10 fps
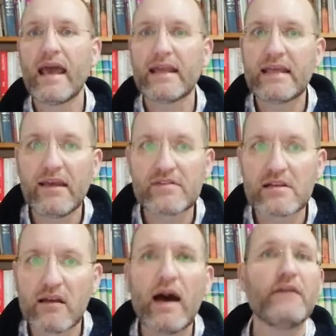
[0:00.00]
and gives
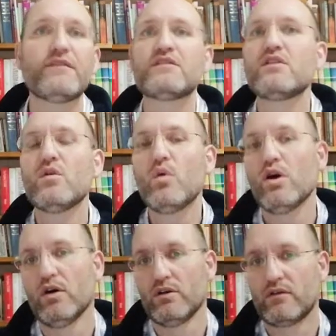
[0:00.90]
life to the
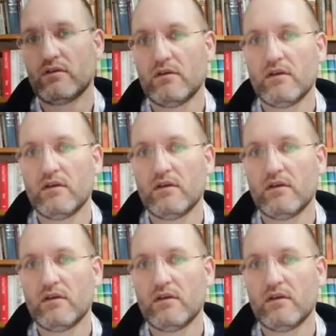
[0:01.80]
world.